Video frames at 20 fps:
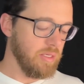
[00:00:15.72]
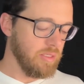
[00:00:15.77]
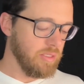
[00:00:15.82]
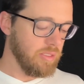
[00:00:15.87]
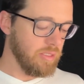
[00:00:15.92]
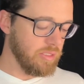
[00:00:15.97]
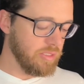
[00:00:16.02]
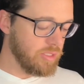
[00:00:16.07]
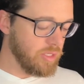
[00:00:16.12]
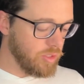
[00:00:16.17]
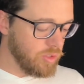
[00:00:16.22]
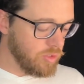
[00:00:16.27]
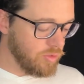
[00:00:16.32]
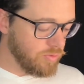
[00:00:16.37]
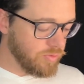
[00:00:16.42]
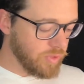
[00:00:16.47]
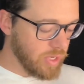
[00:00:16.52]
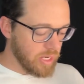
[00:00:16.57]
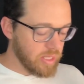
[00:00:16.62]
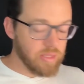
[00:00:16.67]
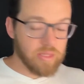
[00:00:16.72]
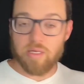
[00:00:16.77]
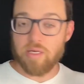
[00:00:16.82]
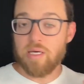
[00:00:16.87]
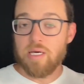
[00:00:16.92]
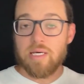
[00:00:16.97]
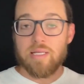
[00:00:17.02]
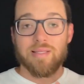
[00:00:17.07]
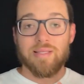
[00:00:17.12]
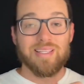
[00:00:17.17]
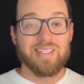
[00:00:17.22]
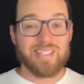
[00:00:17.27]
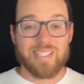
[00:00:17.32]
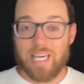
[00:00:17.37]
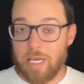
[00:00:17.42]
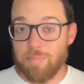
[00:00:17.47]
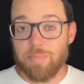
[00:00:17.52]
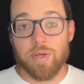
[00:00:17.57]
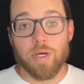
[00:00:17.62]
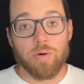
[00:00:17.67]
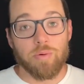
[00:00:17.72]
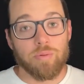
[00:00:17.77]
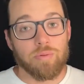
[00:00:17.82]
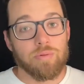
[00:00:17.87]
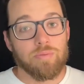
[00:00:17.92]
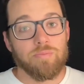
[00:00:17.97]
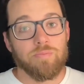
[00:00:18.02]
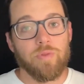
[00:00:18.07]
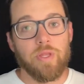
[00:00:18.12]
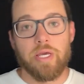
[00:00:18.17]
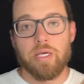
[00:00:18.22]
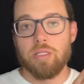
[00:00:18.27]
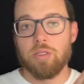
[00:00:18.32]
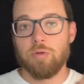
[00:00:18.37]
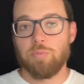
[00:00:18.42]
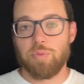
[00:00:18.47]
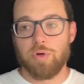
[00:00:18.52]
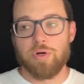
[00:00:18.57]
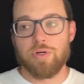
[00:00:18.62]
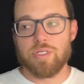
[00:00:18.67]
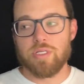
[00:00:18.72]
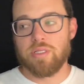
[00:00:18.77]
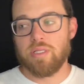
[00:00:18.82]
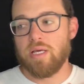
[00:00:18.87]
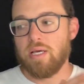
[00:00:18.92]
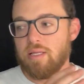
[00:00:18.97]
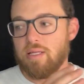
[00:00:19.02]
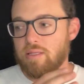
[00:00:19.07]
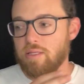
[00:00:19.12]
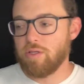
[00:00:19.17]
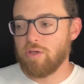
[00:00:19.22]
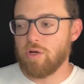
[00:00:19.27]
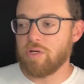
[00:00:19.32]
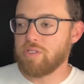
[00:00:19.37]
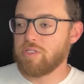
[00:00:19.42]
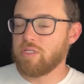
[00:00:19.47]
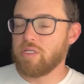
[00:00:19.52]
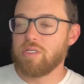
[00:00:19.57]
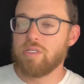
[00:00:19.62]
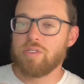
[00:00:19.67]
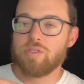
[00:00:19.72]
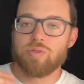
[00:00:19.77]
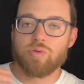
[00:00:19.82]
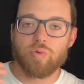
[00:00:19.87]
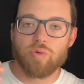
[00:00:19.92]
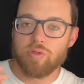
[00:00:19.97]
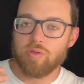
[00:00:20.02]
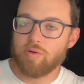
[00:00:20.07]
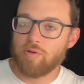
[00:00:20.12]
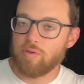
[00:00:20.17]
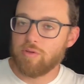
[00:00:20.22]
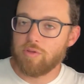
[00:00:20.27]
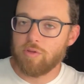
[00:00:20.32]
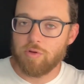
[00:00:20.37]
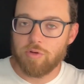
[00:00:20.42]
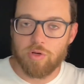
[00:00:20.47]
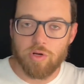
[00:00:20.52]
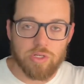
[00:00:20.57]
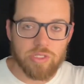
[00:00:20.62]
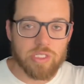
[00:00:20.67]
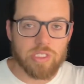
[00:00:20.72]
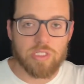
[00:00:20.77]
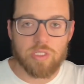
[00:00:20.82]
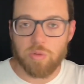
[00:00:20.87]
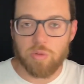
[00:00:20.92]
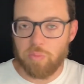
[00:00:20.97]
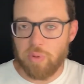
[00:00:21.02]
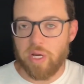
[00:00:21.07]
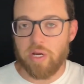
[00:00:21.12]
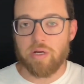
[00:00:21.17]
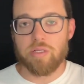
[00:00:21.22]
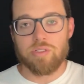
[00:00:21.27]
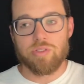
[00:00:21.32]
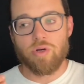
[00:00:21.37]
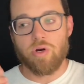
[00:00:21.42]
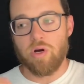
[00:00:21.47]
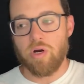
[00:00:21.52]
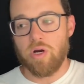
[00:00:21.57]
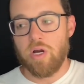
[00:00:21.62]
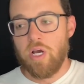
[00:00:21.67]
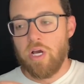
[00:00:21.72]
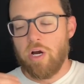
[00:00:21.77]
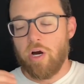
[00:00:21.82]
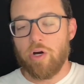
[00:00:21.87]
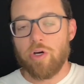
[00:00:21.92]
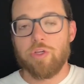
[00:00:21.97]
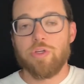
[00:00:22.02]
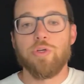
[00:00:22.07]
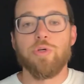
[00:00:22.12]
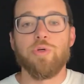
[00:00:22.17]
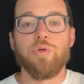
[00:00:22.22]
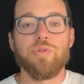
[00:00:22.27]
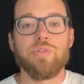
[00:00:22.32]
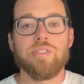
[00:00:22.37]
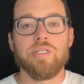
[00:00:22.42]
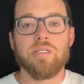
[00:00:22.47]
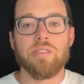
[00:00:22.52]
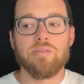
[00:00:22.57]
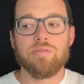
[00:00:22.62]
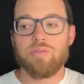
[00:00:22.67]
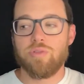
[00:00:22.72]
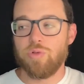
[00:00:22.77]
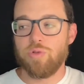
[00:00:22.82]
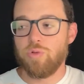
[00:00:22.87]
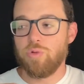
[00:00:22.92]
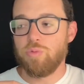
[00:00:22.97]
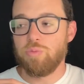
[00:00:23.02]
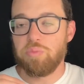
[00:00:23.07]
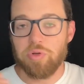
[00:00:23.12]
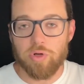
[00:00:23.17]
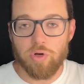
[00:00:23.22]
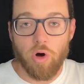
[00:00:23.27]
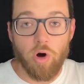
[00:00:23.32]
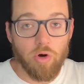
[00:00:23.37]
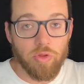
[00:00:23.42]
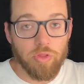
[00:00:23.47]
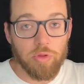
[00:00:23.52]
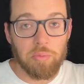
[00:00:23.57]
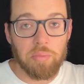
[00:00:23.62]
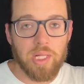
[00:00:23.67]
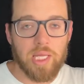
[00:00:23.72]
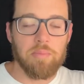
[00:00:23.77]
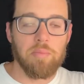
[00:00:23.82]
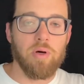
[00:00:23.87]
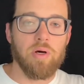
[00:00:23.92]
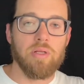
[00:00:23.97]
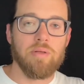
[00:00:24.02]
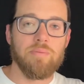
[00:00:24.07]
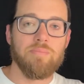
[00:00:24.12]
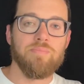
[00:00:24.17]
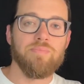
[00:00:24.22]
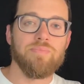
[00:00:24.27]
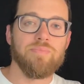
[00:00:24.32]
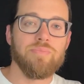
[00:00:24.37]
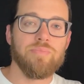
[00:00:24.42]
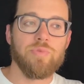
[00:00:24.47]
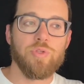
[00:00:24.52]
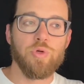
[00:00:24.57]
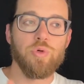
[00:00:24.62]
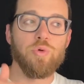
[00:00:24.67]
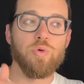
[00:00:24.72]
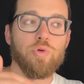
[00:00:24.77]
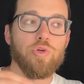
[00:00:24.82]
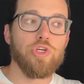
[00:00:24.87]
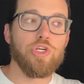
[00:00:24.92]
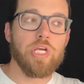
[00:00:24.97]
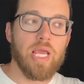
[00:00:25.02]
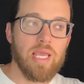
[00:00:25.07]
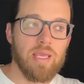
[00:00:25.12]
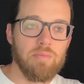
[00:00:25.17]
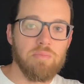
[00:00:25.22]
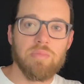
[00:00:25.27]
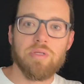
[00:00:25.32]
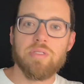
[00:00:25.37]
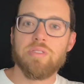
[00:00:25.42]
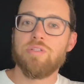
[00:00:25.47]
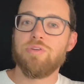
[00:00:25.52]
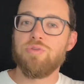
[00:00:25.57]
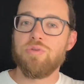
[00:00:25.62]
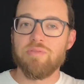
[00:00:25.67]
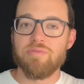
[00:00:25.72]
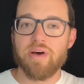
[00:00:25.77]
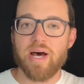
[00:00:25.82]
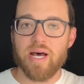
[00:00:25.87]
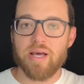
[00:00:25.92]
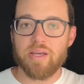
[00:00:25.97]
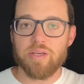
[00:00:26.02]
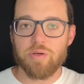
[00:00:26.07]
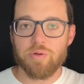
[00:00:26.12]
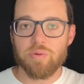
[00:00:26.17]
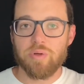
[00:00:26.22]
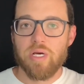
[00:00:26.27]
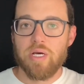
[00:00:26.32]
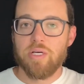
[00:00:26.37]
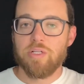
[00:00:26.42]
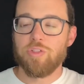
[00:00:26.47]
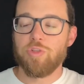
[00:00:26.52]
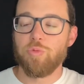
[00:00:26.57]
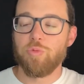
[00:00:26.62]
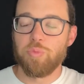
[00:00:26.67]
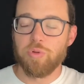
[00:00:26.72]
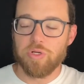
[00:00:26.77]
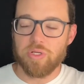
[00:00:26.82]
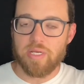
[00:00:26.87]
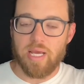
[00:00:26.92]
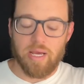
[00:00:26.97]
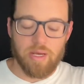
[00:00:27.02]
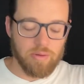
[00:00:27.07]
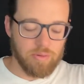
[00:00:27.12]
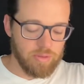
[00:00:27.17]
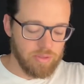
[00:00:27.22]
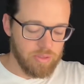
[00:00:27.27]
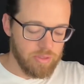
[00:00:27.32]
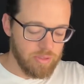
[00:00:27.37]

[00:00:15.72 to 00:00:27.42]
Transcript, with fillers: And so you've got the the scapegoat, like the person that the narcissist or the, the narcissistic parents are are using to put all the blame on, to shame, to devalue, to put down.